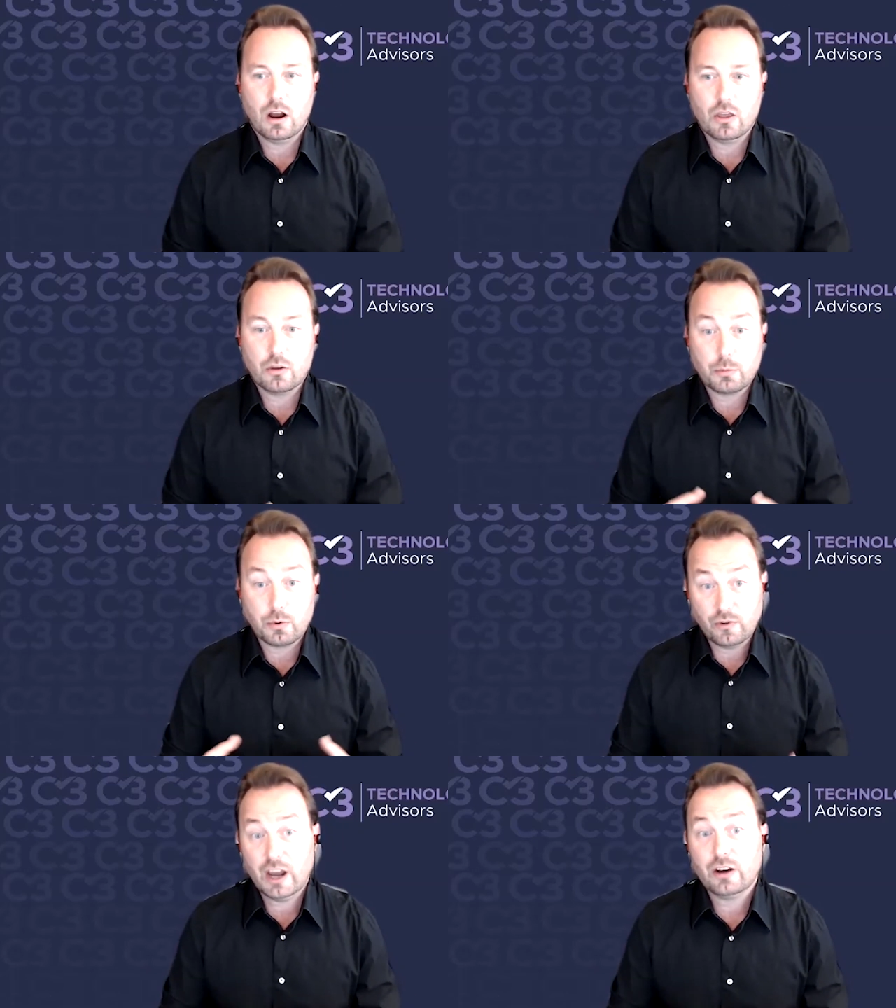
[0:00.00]
the
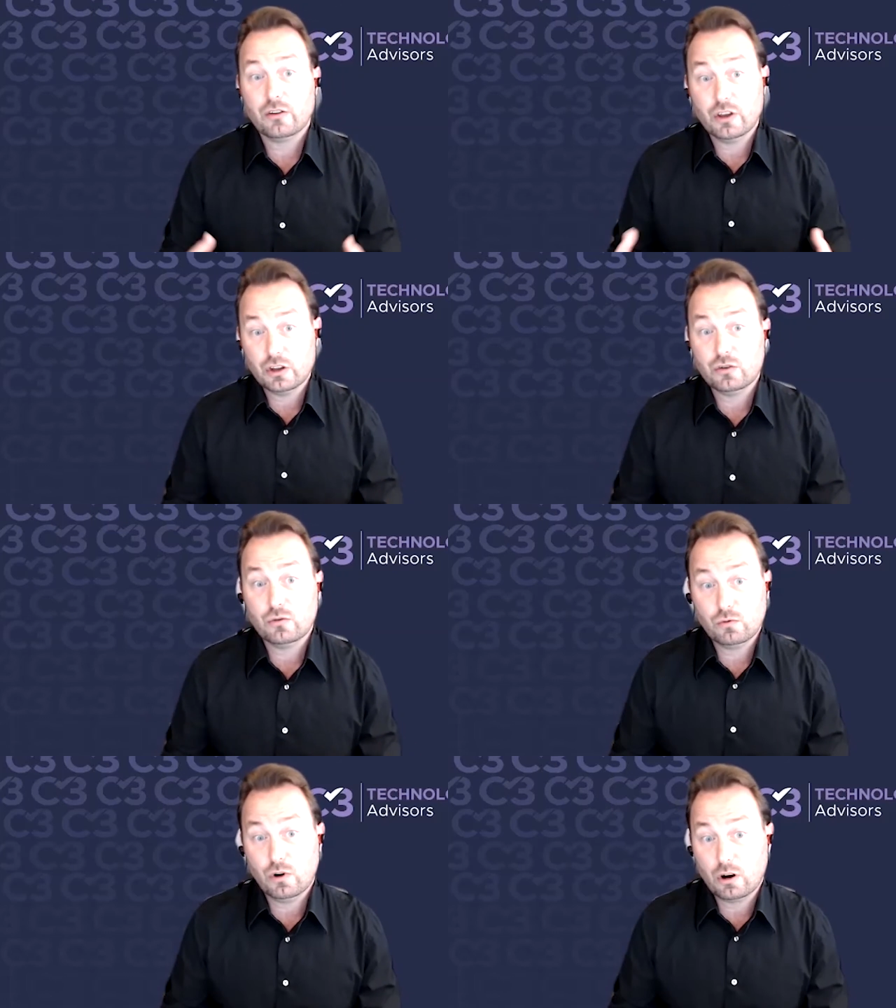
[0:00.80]
provider that
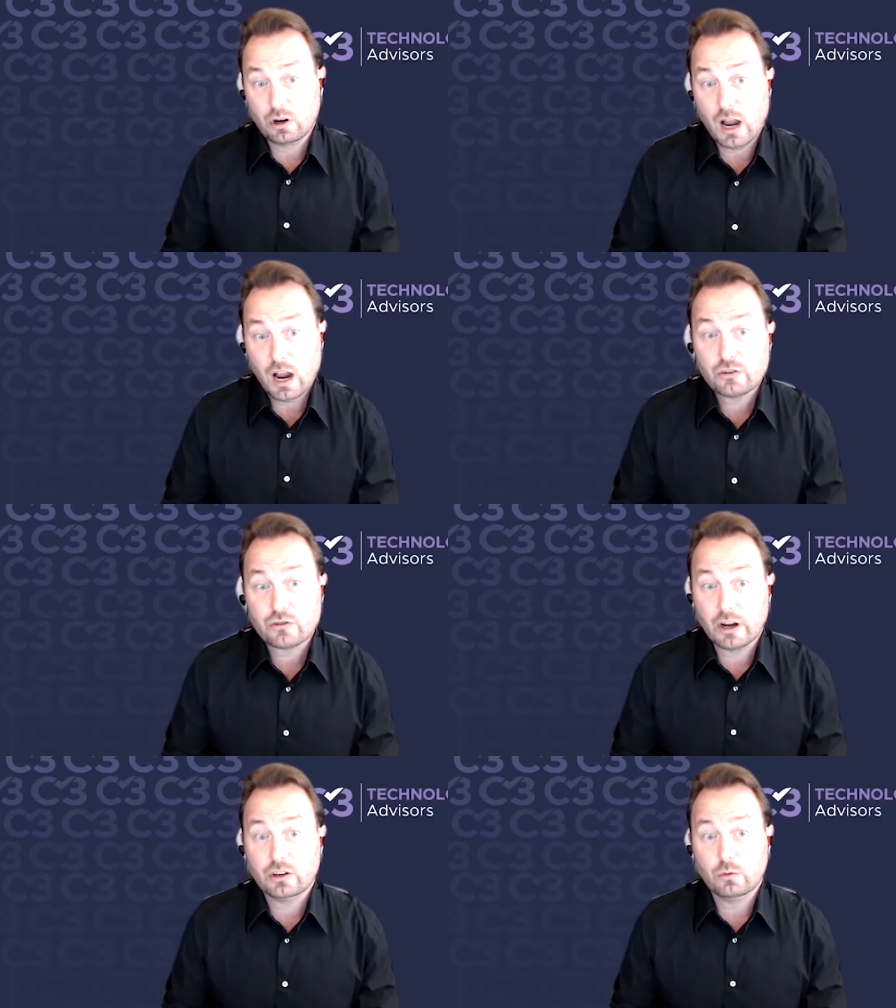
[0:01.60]
you are
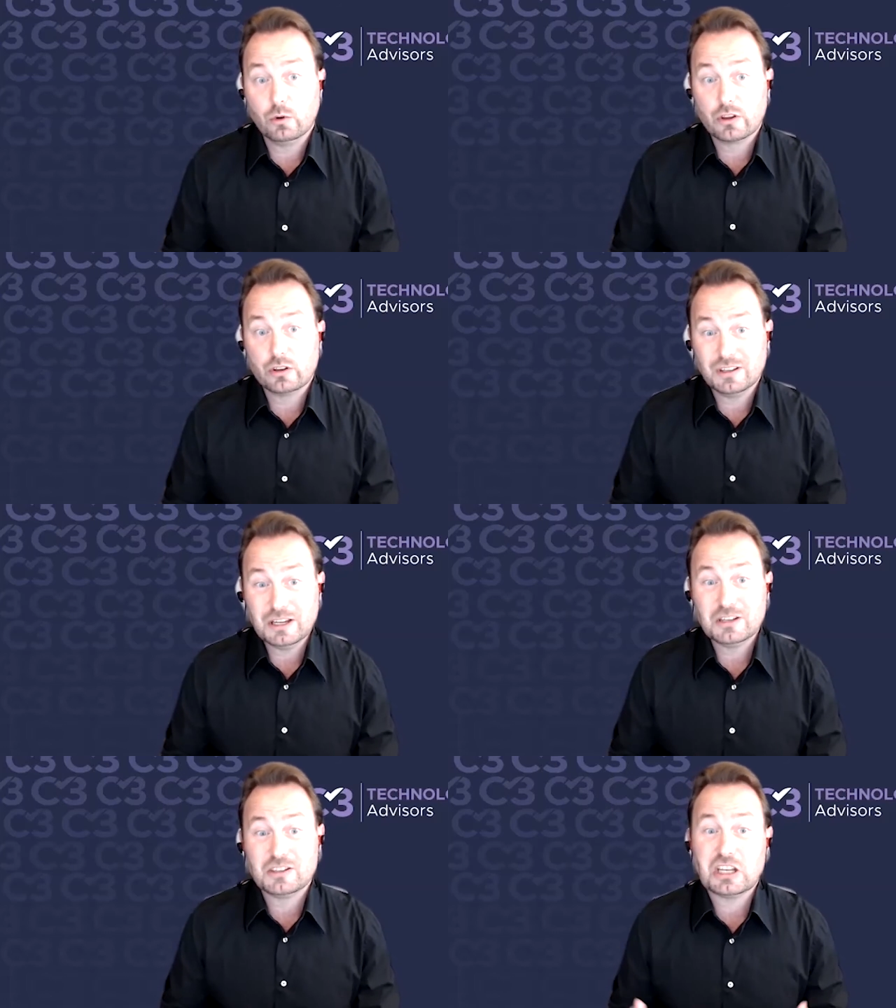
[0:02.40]
contracting with
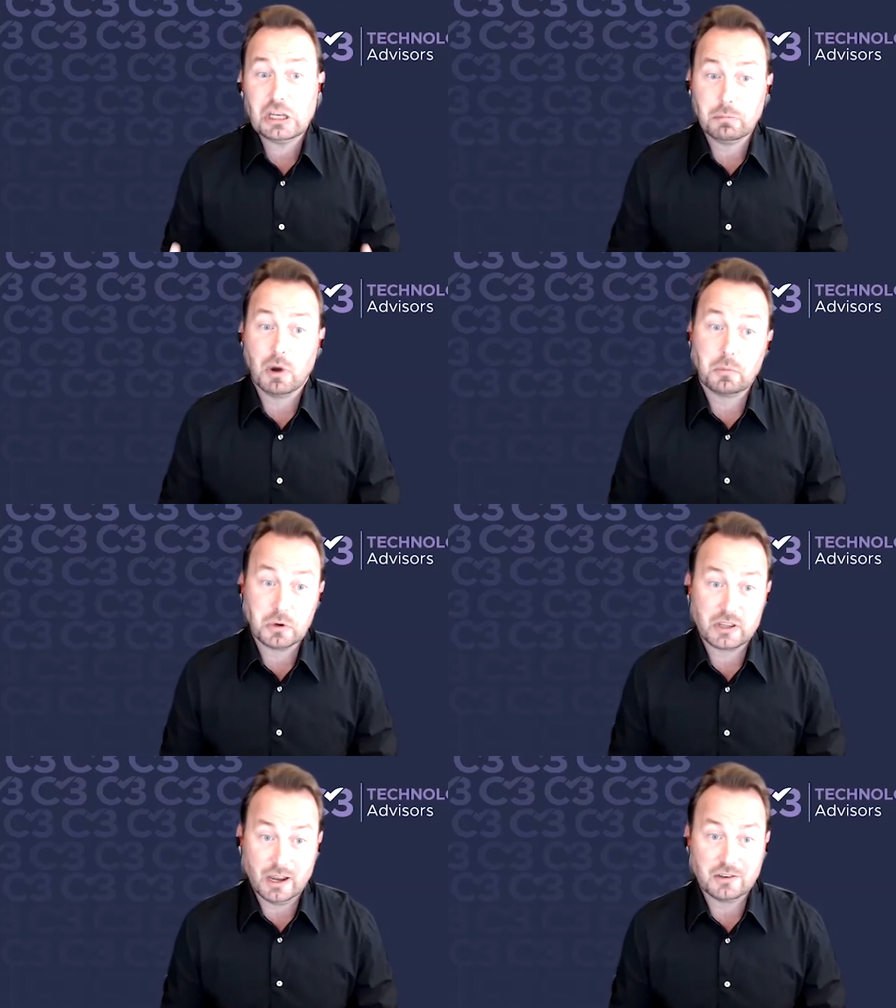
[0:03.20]
needs to keep up
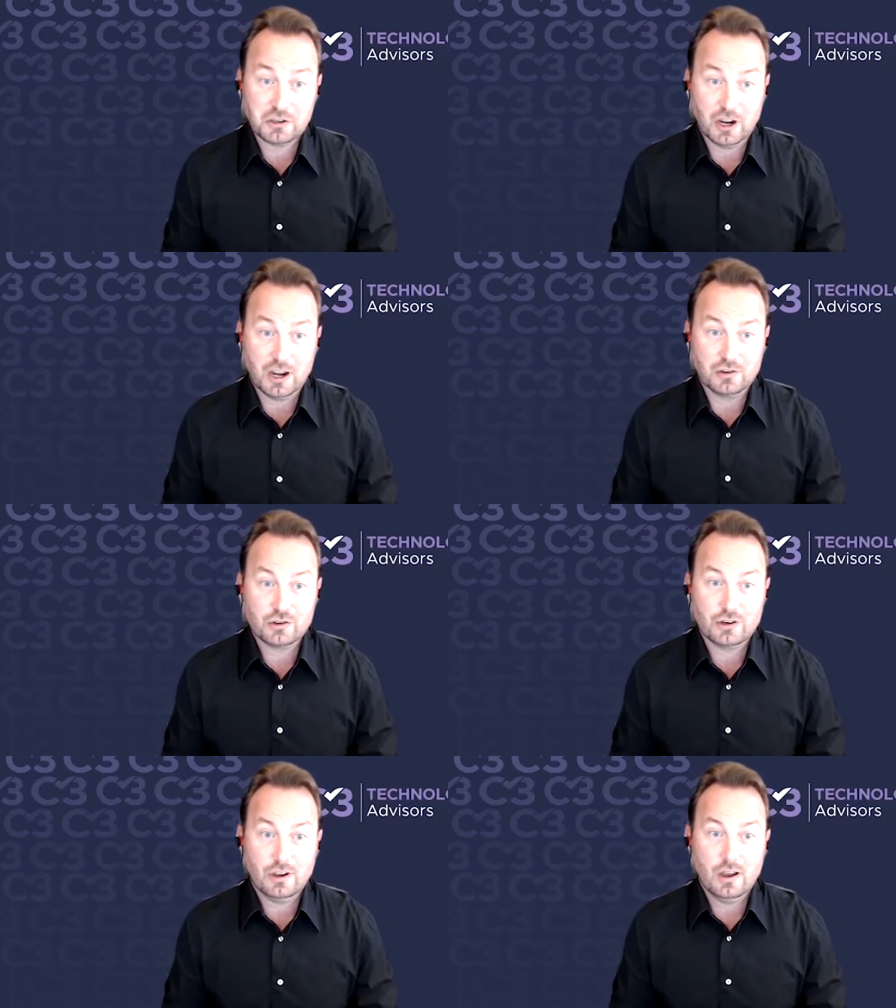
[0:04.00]
with that
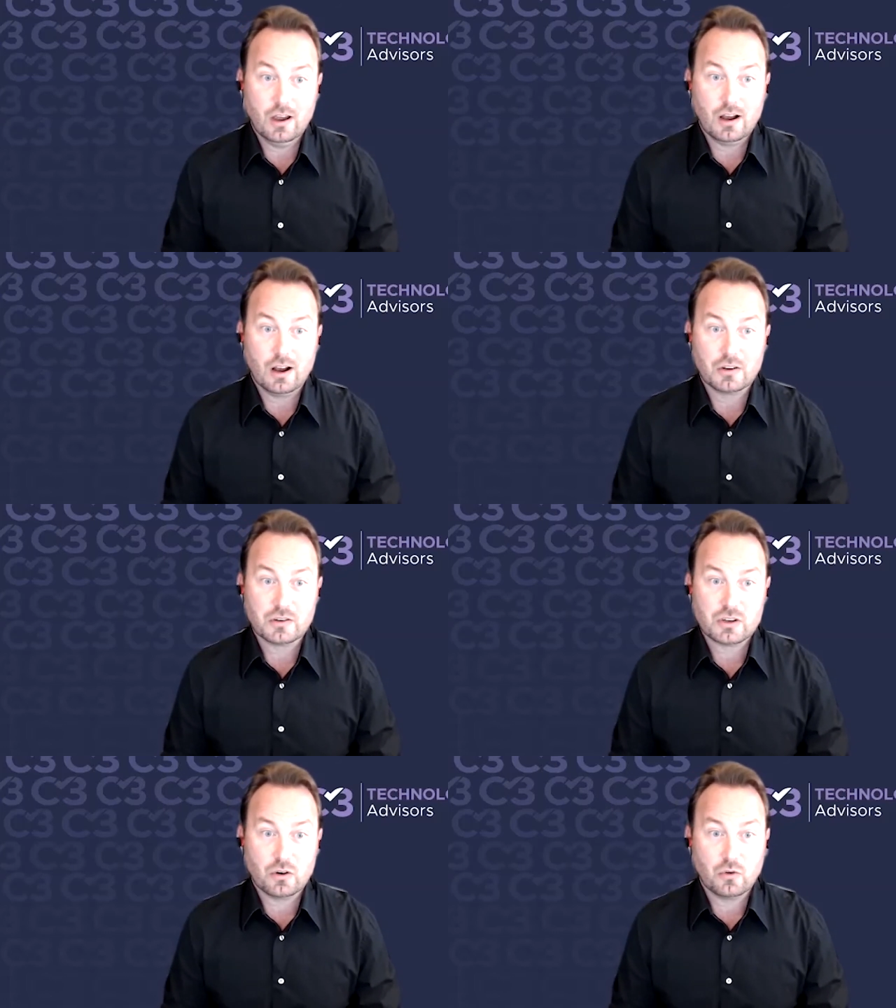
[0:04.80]
change.
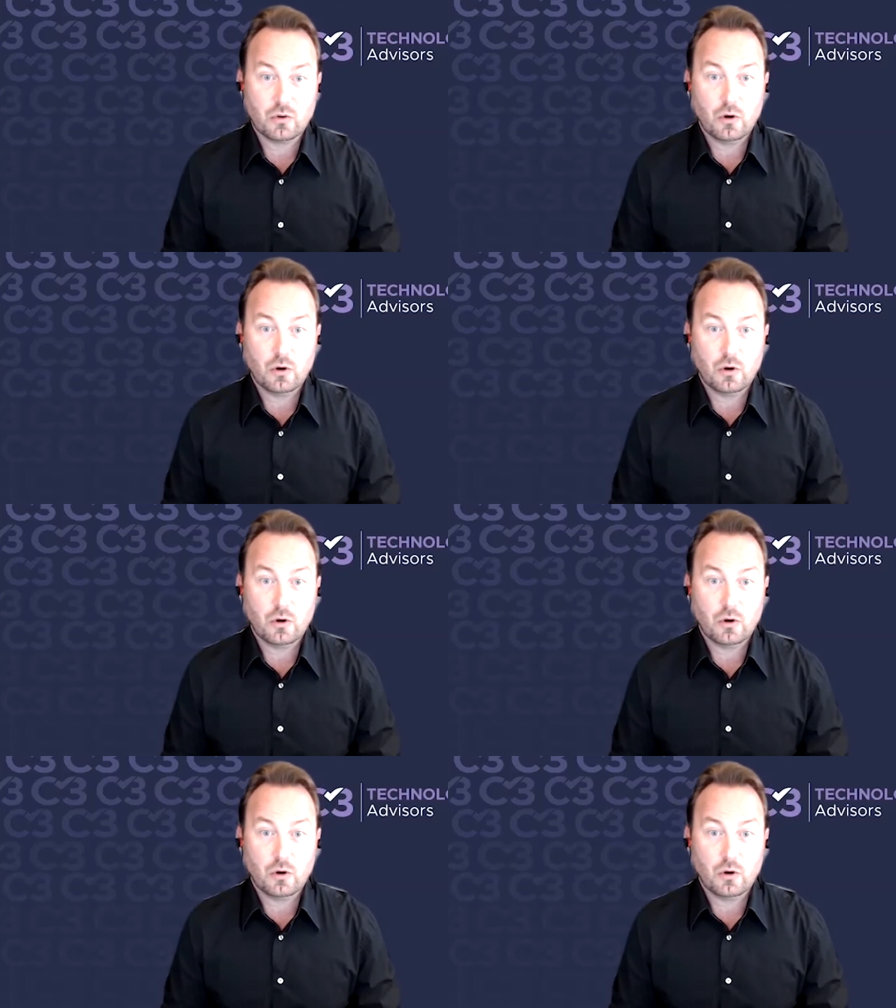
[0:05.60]
So